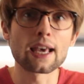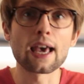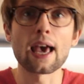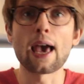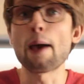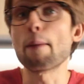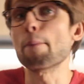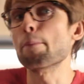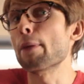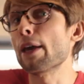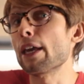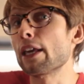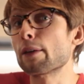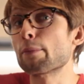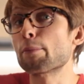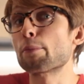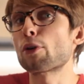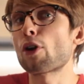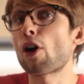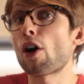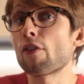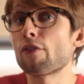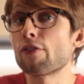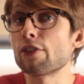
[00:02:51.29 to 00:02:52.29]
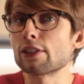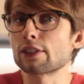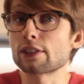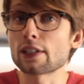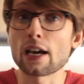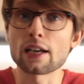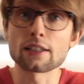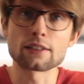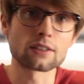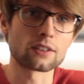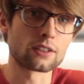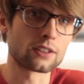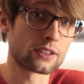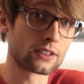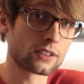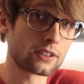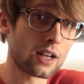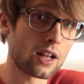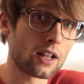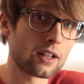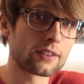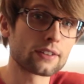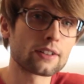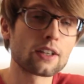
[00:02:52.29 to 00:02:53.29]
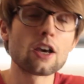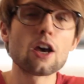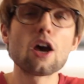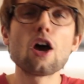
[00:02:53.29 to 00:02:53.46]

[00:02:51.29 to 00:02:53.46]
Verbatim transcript: and make profits as a result